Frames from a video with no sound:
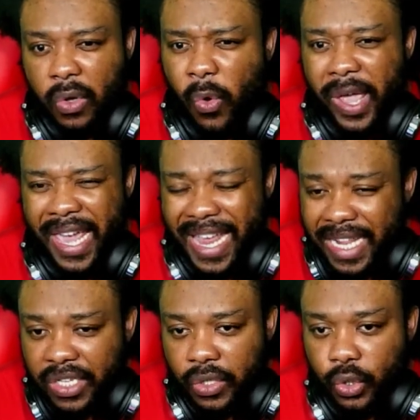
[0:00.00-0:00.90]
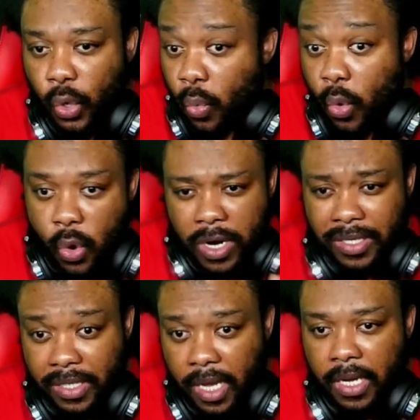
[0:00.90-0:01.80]
no hint
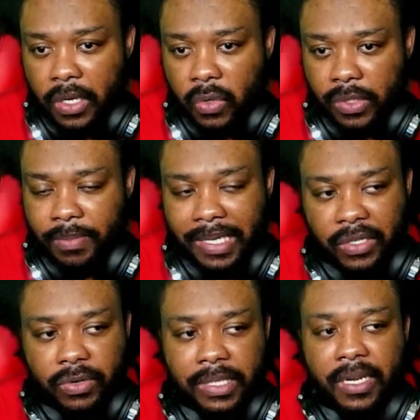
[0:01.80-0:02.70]
towards those mysteries.